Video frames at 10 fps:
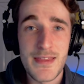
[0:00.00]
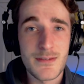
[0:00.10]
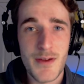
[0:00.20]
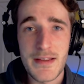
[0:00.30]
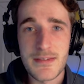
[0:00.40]
at
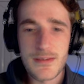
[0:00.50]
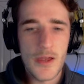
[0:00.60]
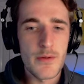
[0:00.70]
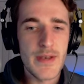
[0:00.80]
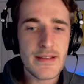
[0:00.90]
this race.
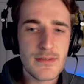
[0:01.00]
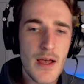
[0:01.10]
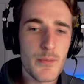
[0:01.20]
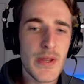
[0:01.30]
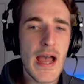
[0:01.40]
So next
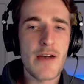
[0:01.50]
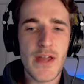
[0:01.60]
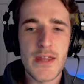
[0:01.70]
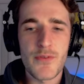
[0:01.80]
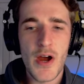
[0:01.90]
up, we
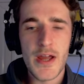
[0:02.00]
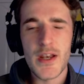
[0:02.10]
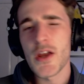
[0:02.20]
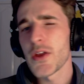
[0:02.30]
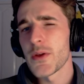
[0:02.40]
have a
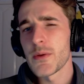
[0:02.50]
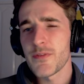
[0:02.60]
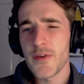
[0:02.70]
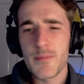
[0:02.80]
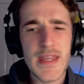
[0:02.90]
rider who,
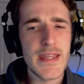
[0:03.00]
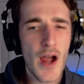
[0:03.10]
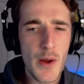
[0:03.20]
for me,